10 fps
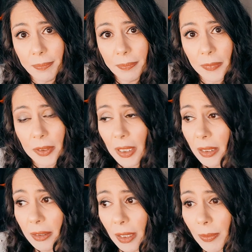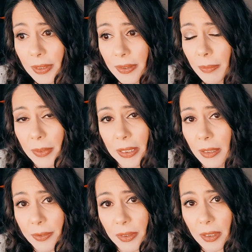and not allowing somebody
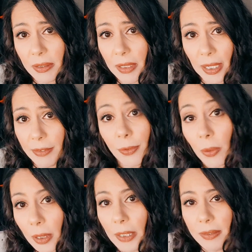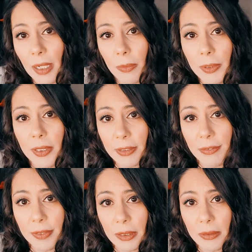else to decide for us how we're going to feel.